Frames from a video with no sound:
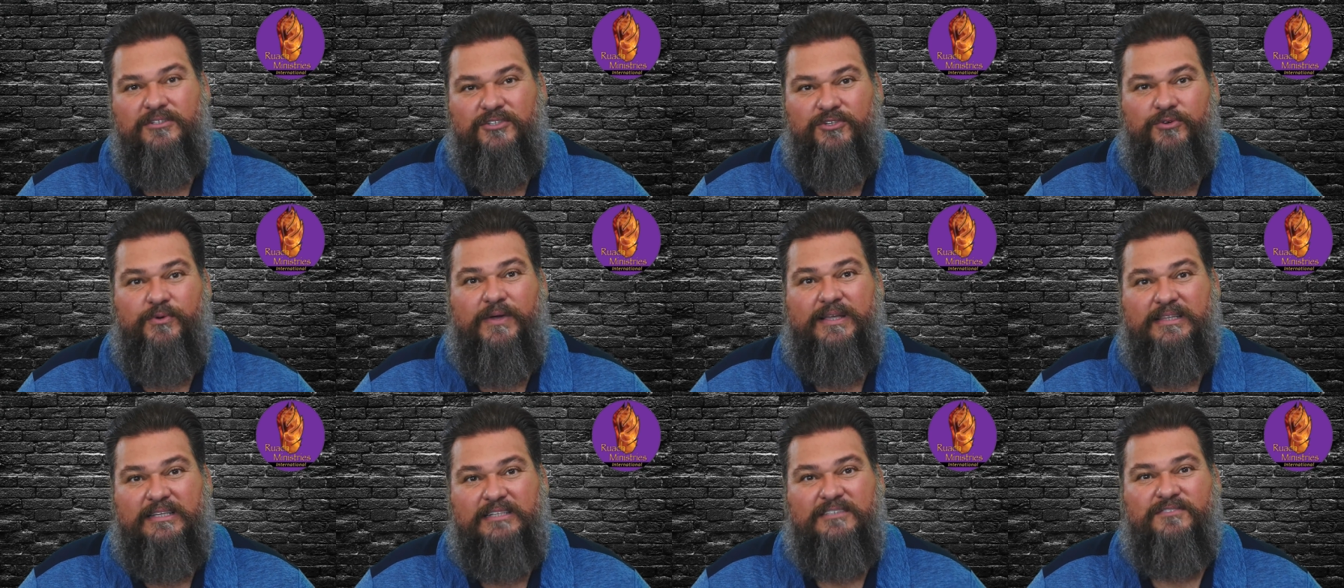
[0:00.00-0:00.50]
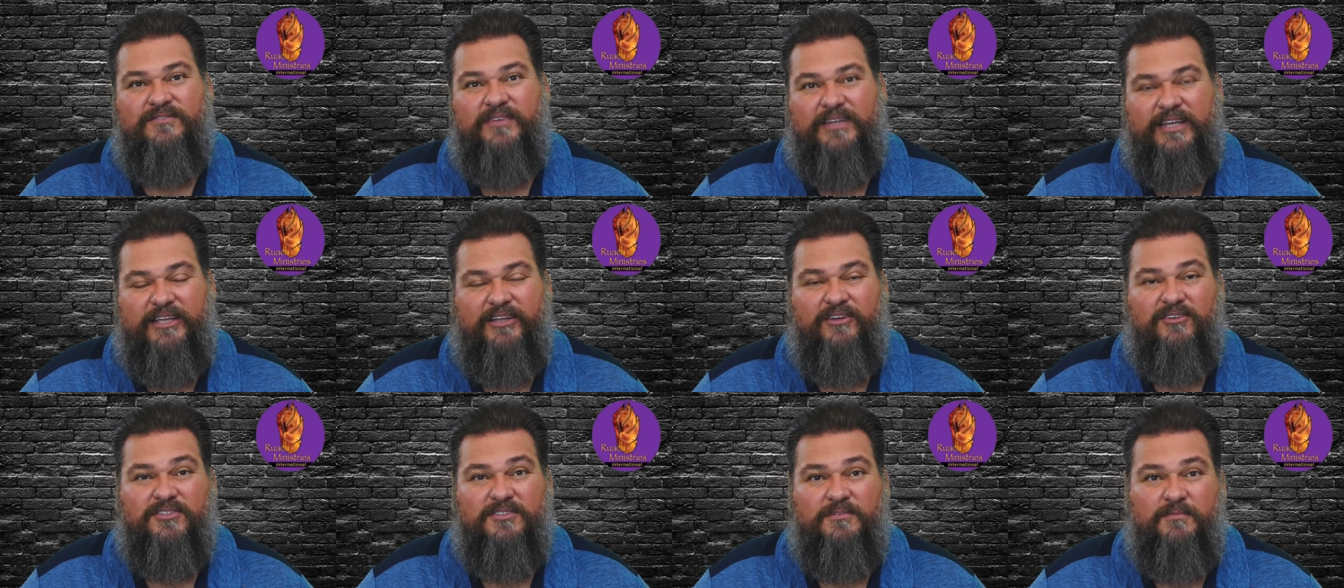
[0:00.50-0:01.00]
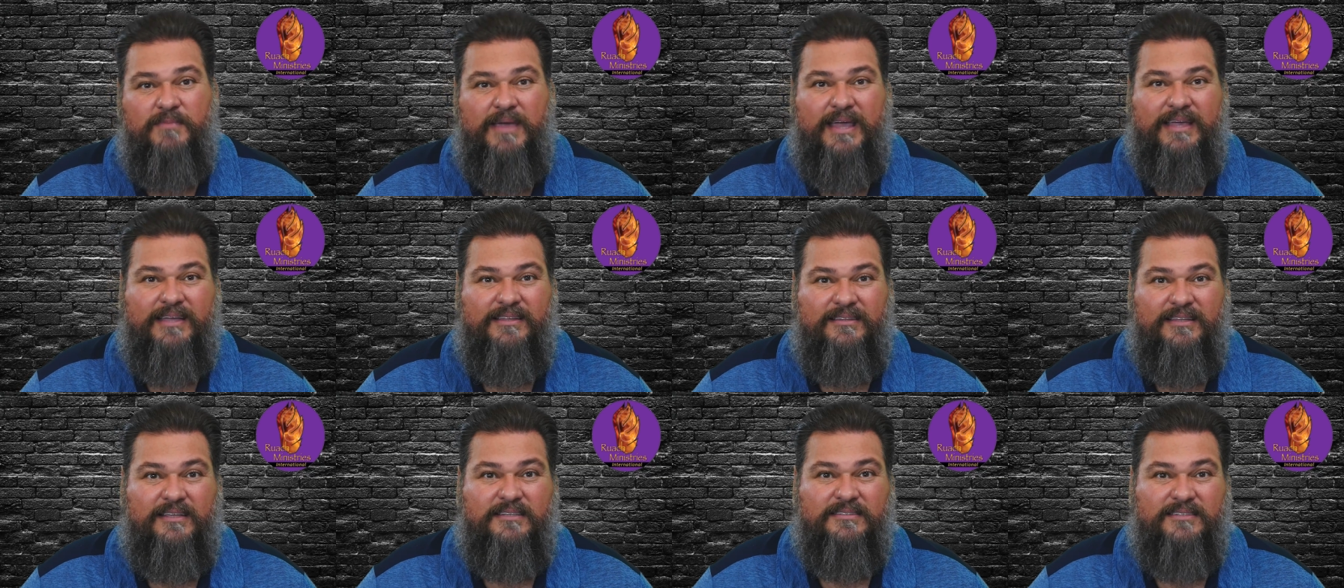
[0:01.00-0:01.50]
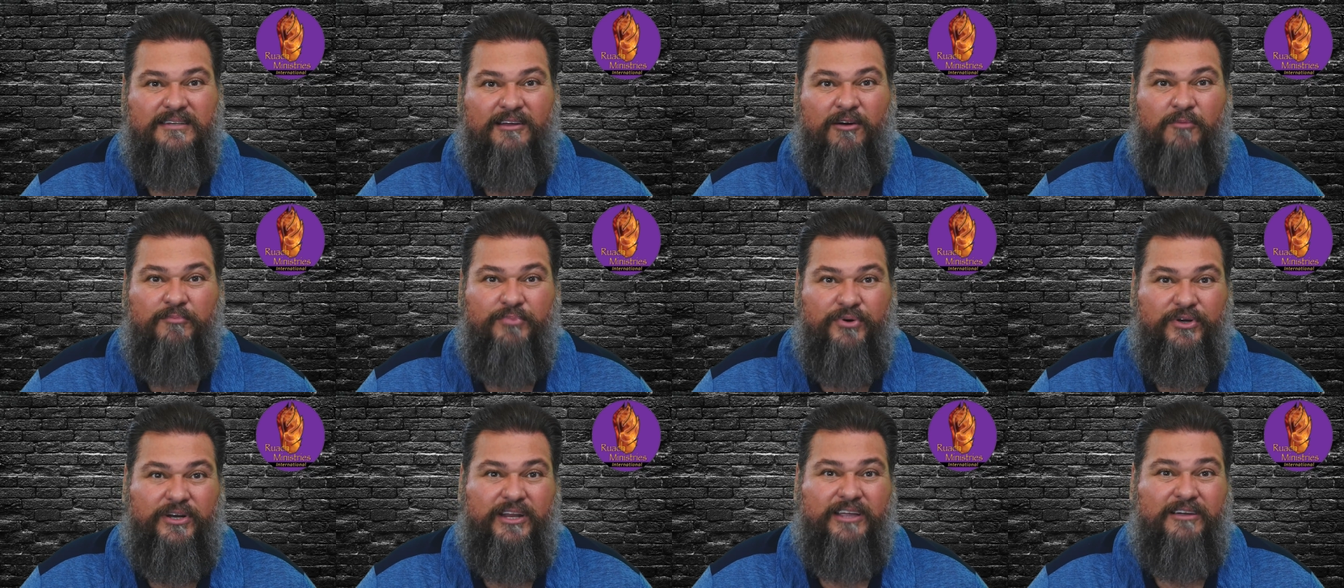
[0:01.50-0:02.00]
doing these videos and making these and
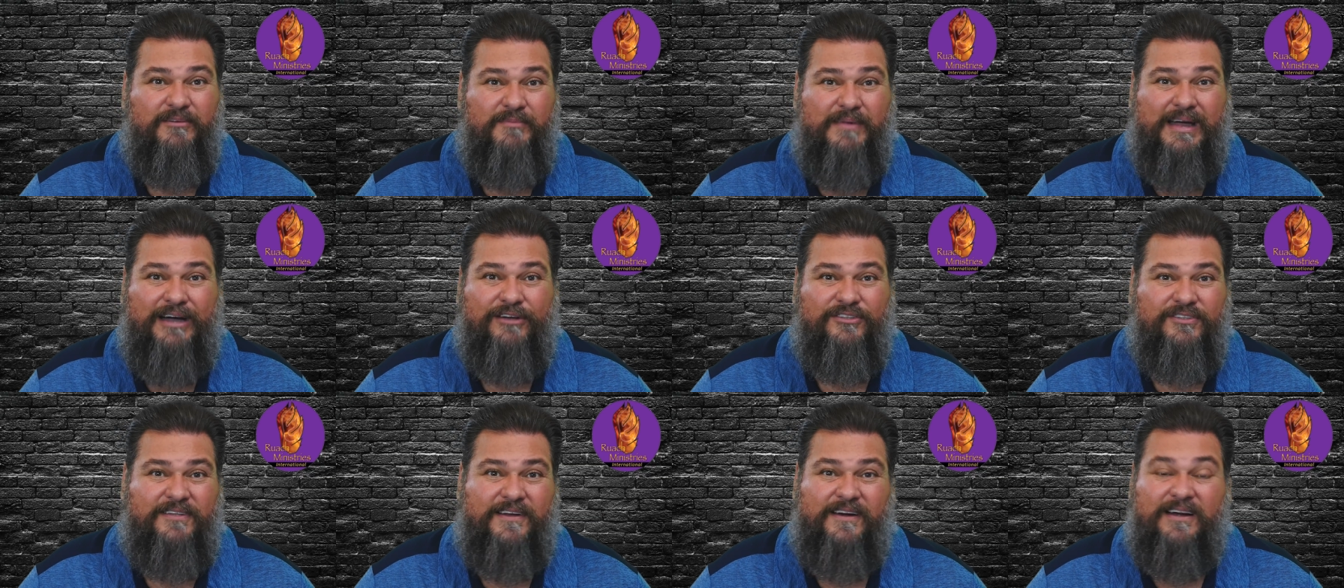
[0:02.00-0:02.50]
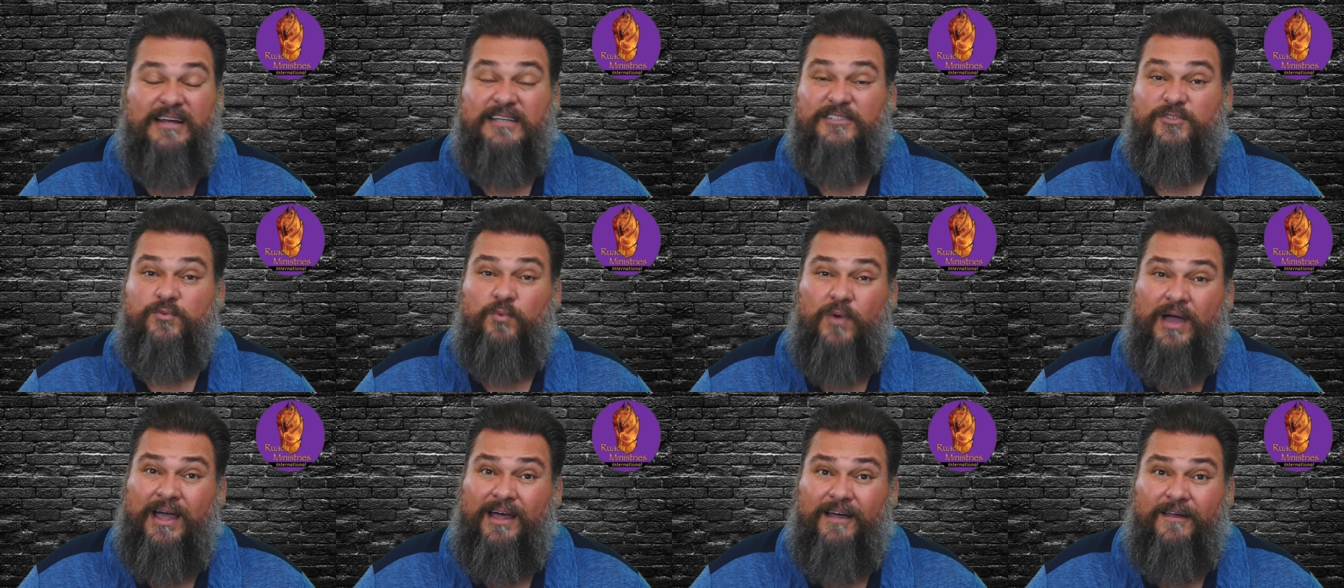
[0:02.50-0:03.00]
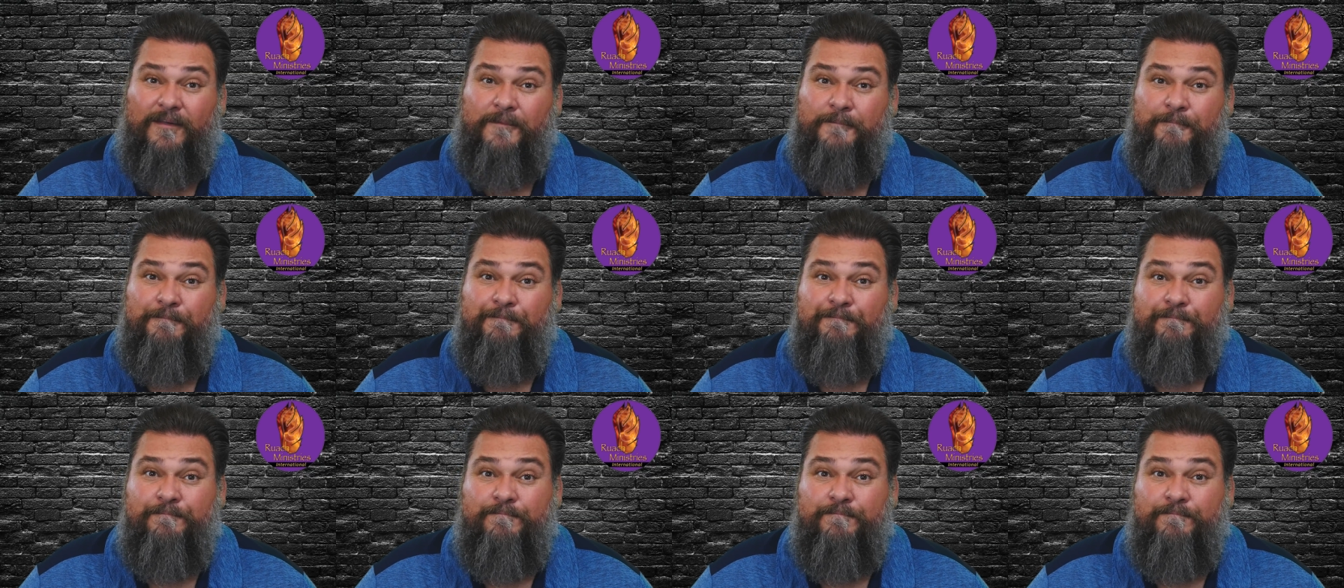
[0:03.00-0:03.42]
help putting them out there as well.